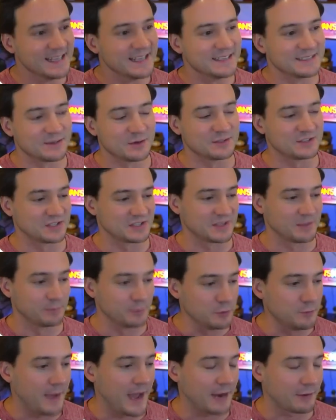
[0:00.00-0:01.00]
So it's just a
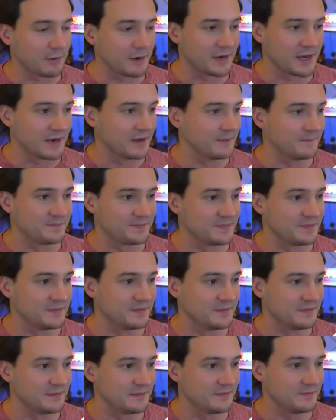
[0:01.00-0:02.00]
blue background on a
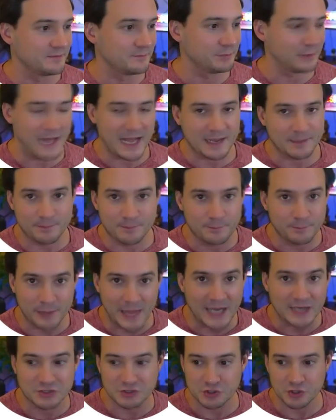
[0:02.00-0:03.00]

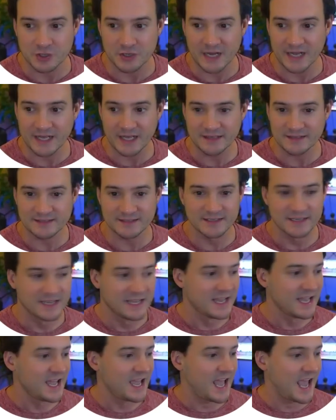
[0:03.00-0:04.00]
black shirt, I guess.
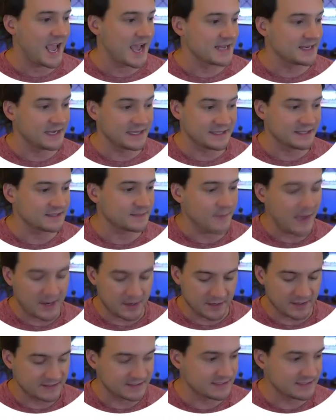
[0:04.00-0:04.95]
And it doesn't matter. It